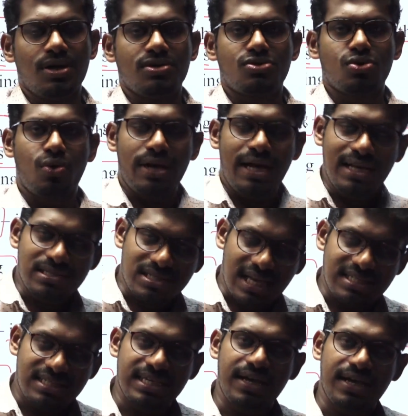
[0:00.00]
So in
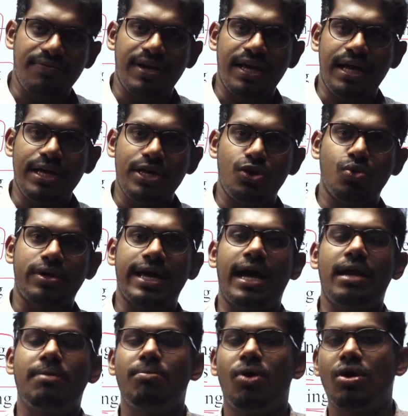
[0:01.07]
such a way, you
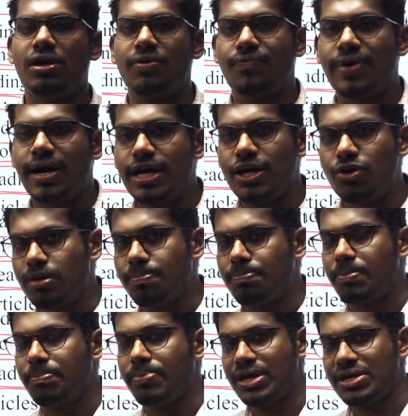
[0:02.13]
can modify your
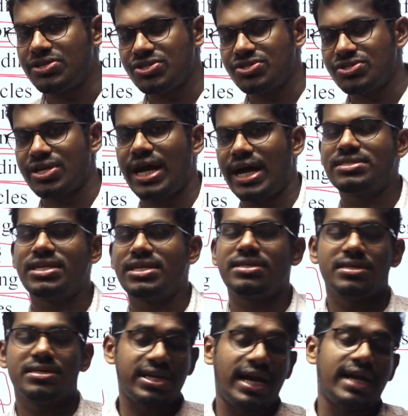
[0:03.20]
preparation
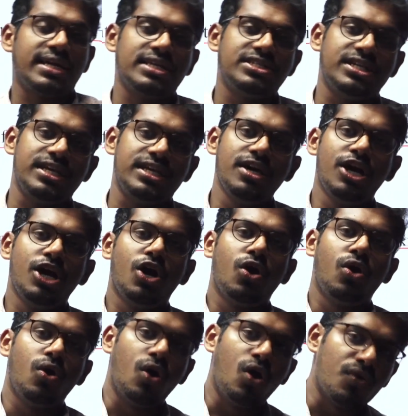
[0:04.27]
strategy
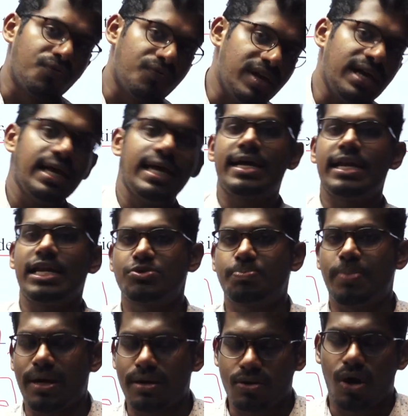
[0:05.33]
of the English
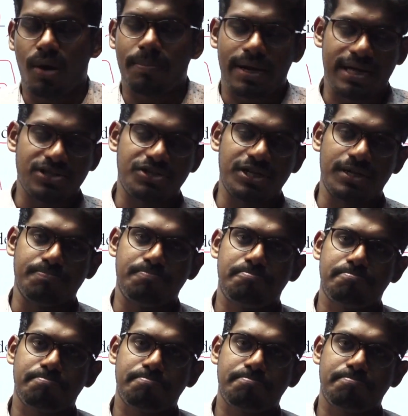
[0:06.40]
comprehension.